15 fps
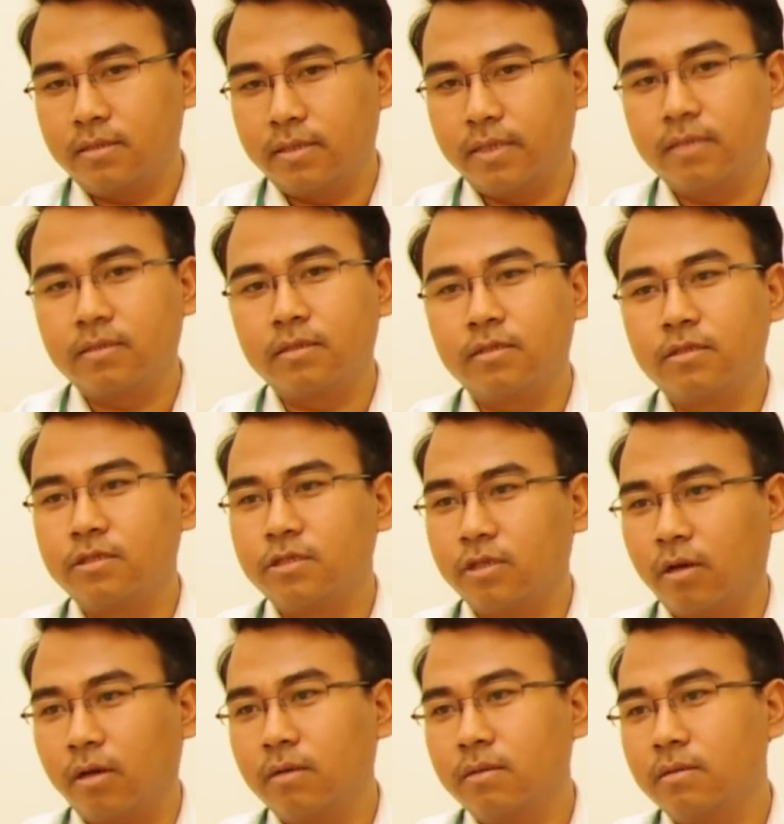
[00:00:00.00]
That's in
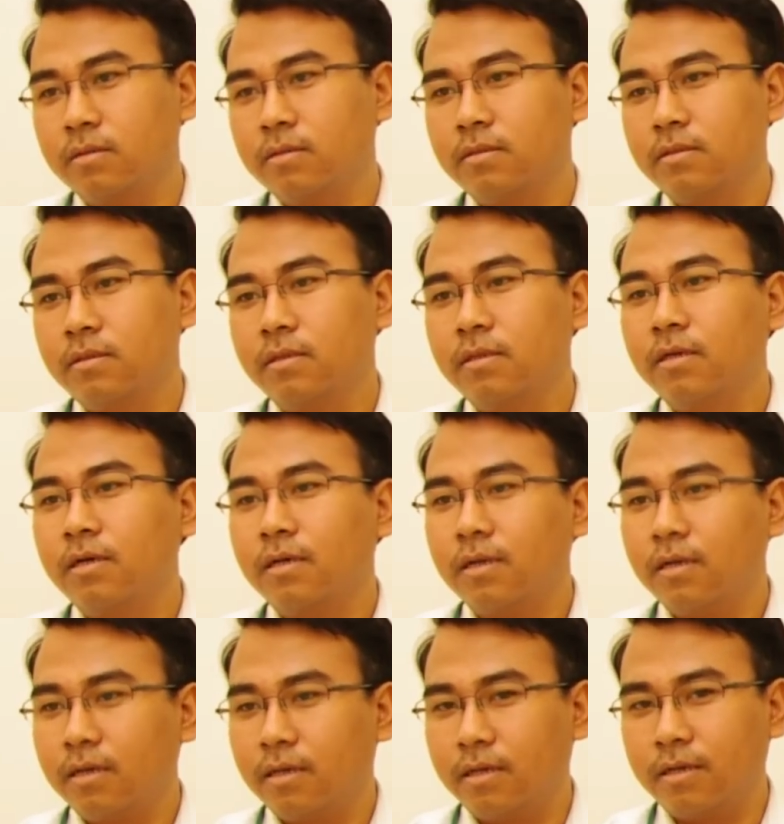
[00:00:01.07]
Shillong.
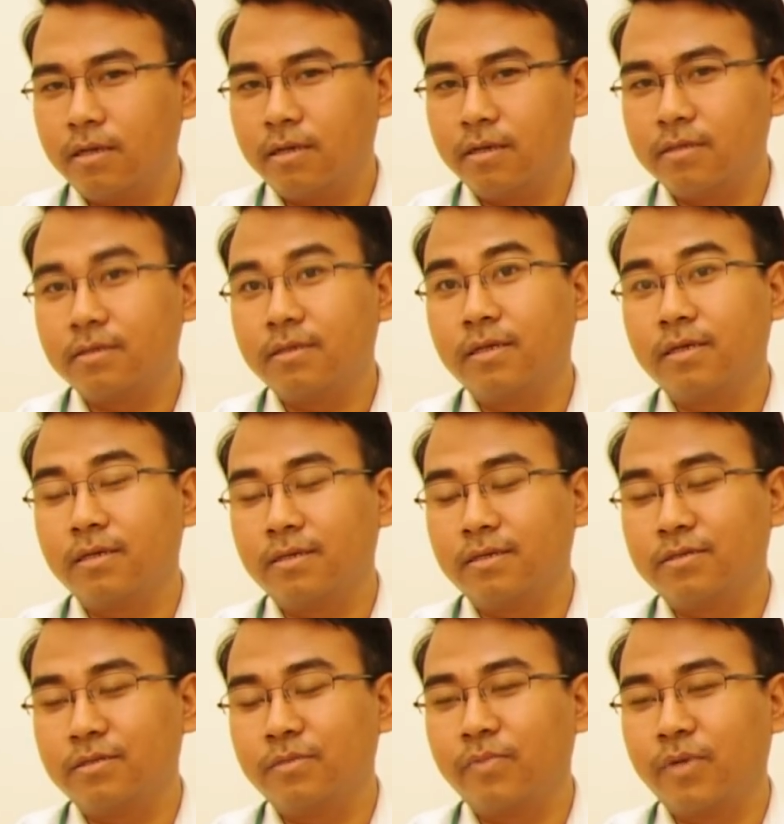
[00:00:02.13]
It's in the
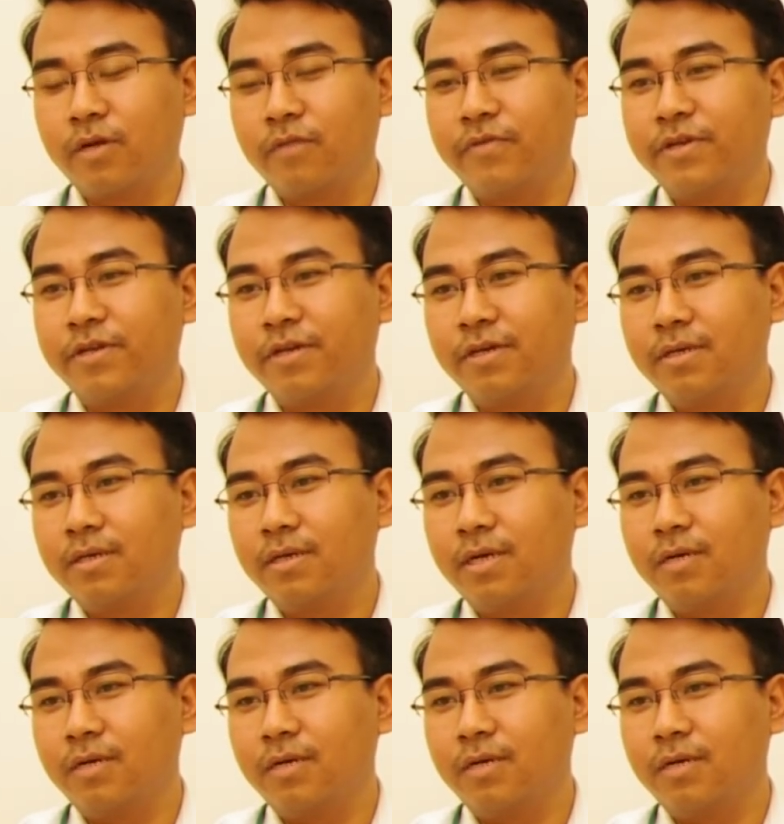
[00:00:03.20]
eastern part of India.